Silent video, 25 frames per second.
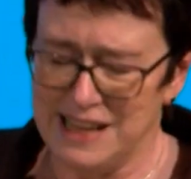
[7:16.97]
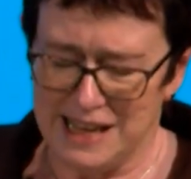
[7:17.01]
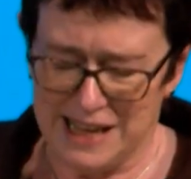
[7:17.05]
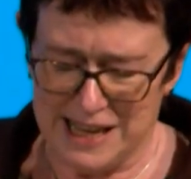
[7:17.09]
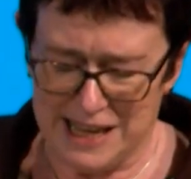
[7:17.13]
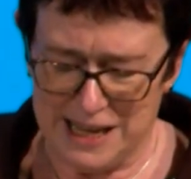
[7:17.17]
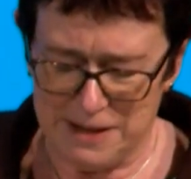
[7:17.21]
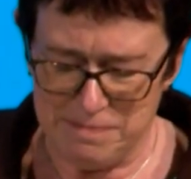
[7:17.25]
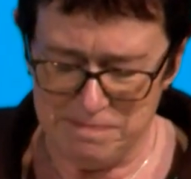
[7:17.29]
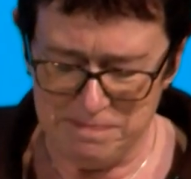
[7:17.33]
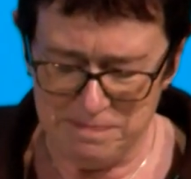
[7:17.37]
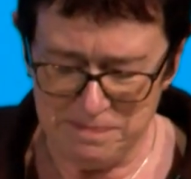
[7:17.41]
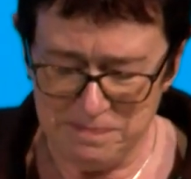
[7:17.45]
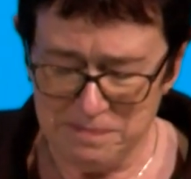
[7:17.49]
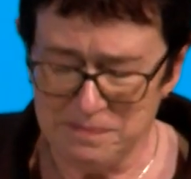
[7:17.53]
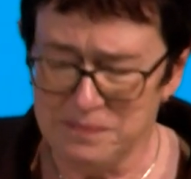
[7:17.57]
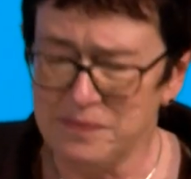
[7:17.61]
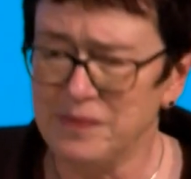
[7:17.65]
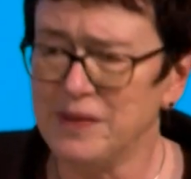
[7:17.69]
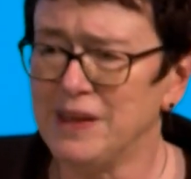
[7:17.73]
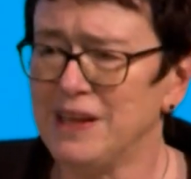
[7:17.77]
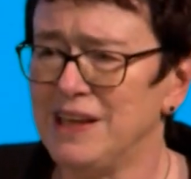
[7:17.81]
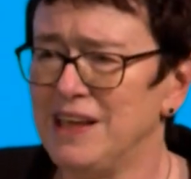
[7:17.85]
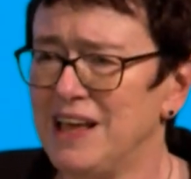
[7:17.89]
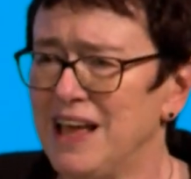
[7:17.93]
And
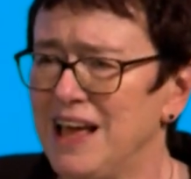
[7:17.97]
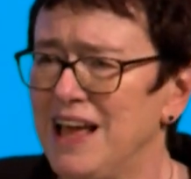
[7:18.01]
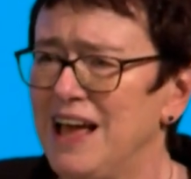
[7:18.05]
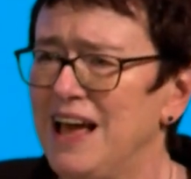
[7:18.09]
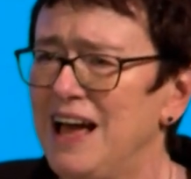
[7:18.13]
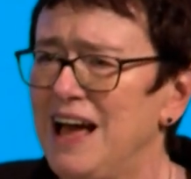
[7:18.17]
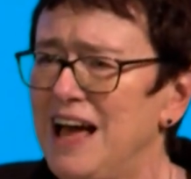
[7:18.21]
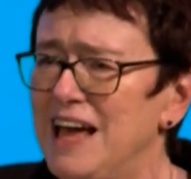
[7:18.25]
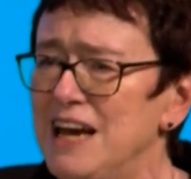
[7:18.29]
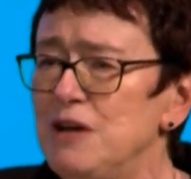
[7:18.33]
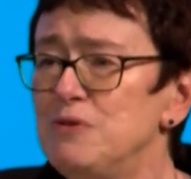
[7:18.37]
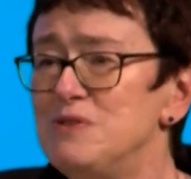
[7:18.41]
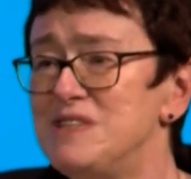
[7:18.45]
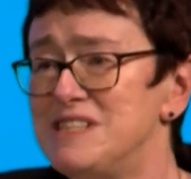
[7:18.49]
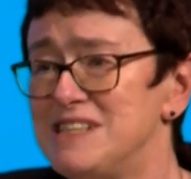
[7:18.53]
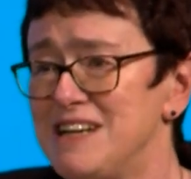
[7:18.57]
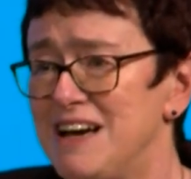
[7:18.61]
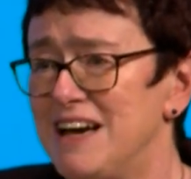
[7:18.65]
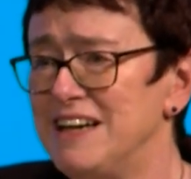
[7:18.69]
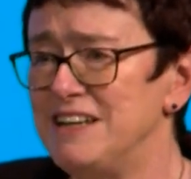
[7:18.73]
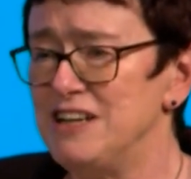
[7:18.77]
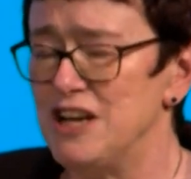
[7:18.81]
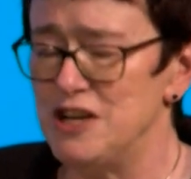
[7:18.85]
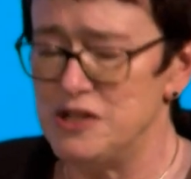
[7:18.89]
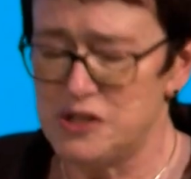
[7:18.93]
I was
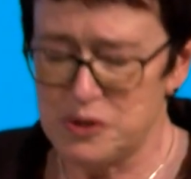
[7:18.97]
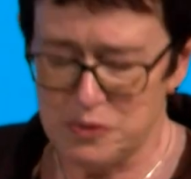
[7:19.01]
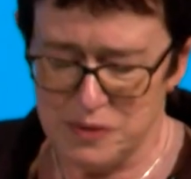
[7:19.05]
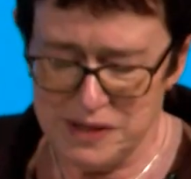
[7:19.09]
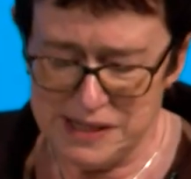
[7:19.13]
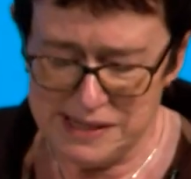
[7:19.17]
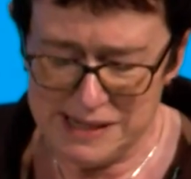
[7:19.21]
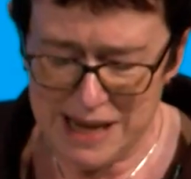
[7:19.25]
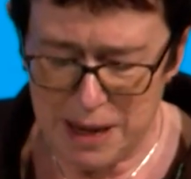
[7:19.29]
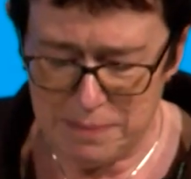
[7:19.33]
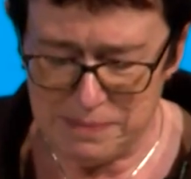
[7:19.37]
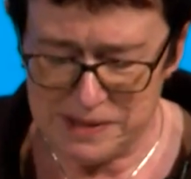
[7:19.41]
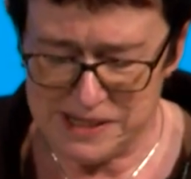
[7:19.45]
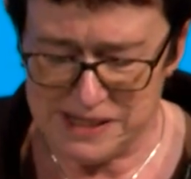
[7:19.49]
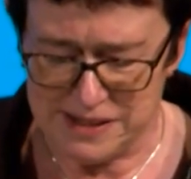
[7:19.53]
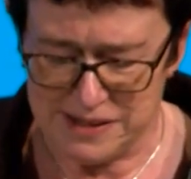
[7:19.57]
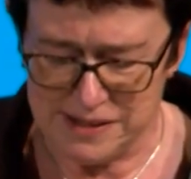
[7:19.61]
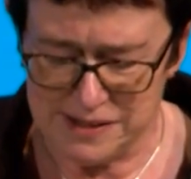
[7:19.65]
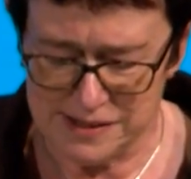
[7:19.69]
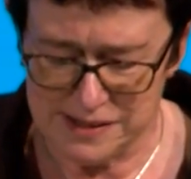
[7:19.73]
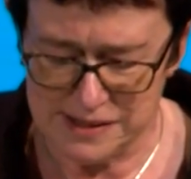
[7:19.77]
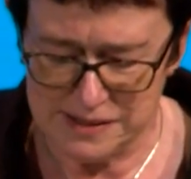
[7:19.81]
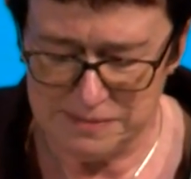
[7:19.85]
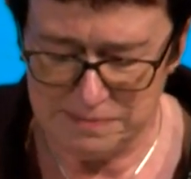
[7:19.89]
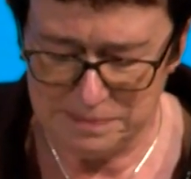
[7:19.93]
diagnosed with
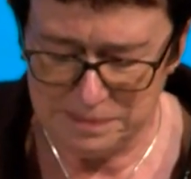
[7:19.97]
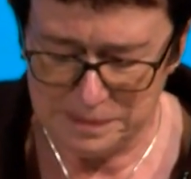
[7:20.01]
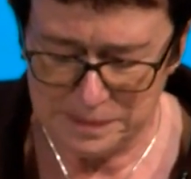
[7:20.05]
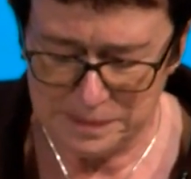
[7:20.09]
sepsis.